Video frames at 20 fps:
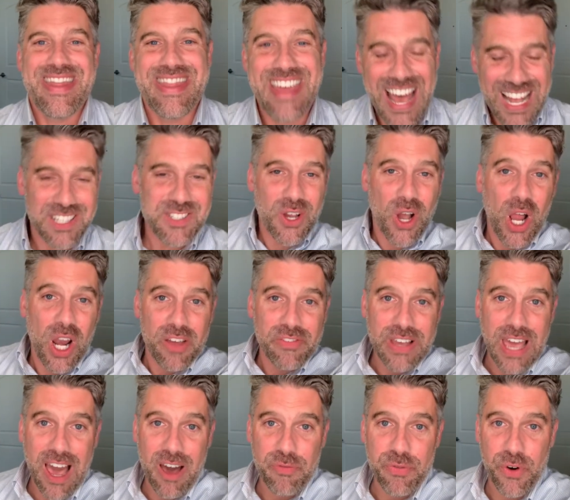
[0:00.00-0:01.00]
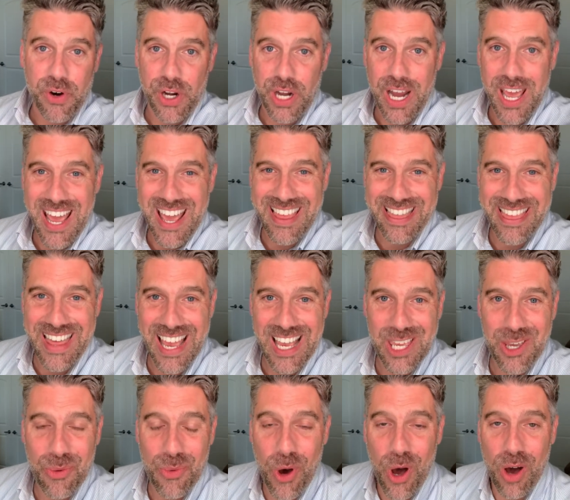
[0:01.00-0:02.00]
That's all I've got for today.
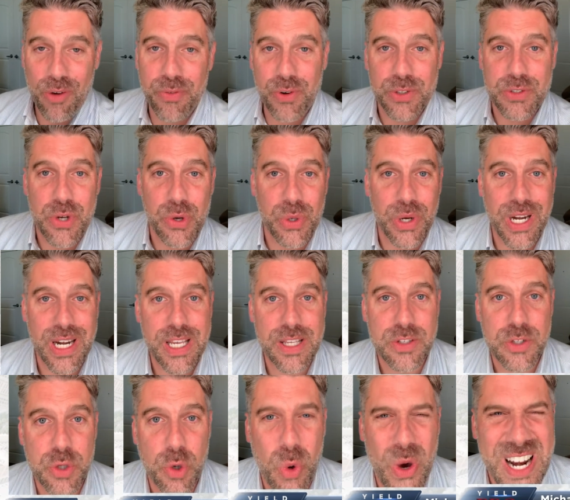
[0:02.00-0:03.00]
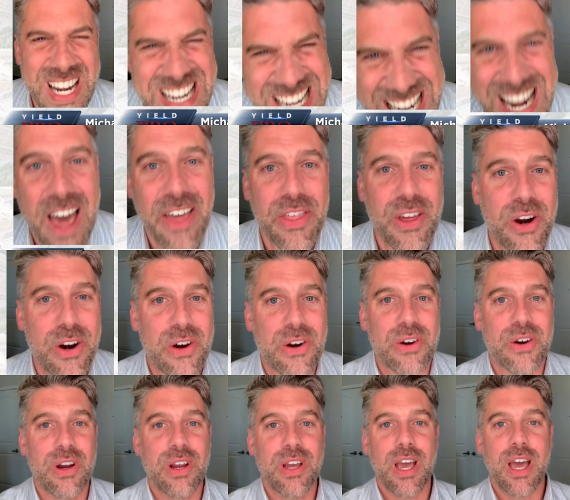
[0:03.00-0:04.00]
Thank you all for tuning in to
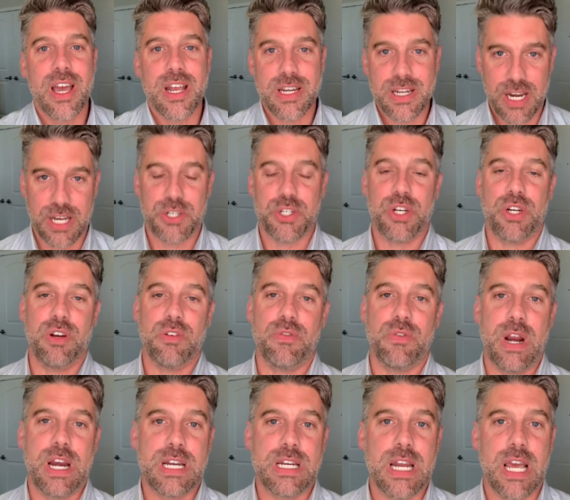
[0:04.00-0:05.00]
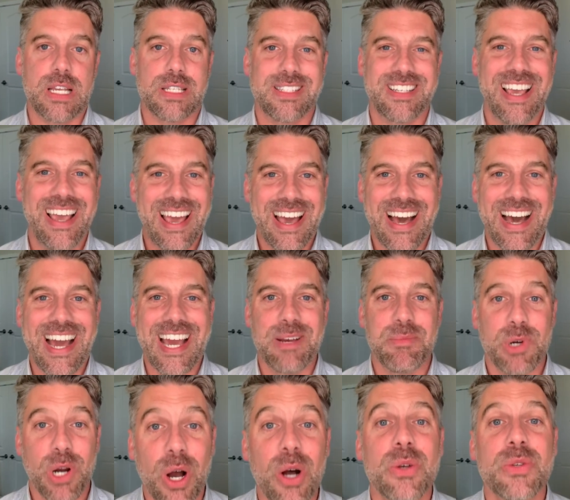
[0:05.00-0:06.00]
another edition of Rate Desk. I
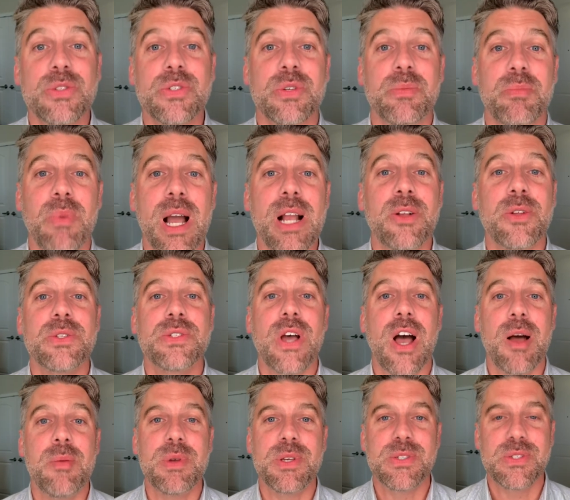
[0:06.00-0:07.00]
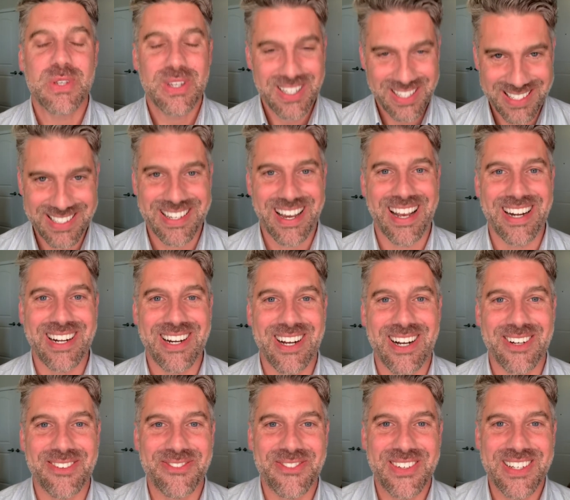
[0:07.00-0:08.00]
am your host, Michael Thomas, signing
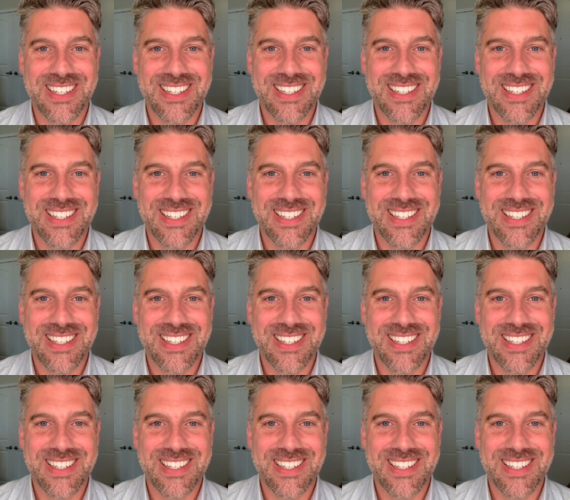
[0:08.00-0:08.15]
off.